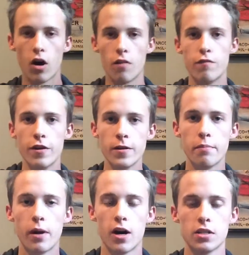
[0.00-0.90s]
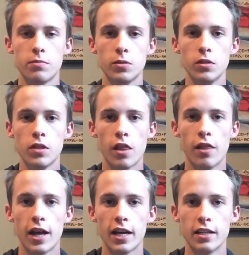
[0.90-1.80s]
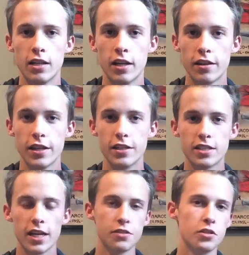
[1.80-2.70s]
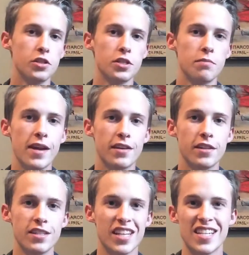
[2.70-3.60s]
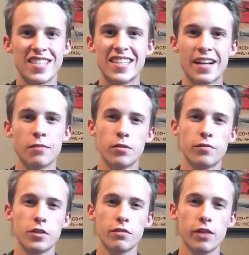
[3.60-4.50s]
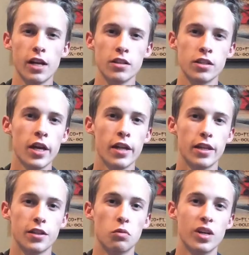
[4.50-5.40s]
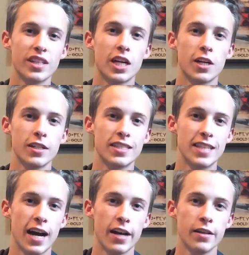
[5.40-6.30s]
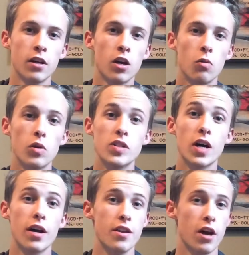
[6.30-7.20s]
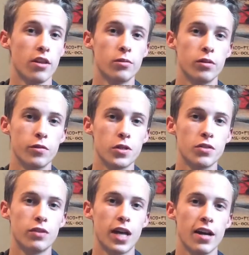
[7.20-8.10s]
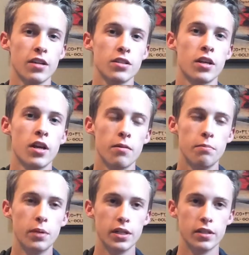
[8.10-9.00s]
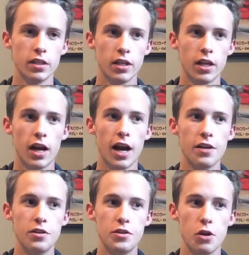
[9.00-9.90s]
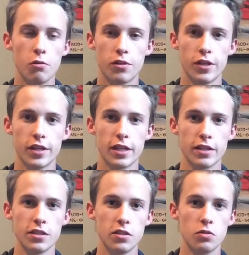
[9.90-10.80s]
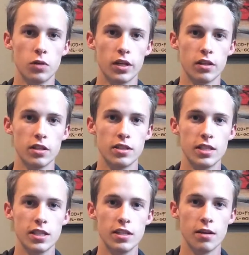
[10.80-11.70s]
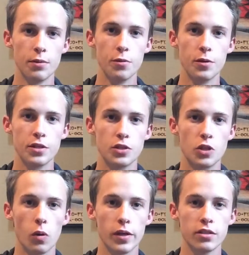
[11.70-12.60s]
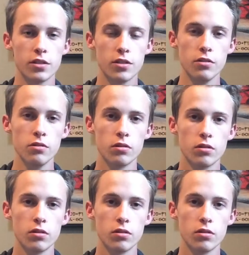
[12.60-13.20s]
very possible that they decide to just make this a second Reverse Flash, that the one that already died was another Reverse Flash, but I don't think that this is what the CW is going to do,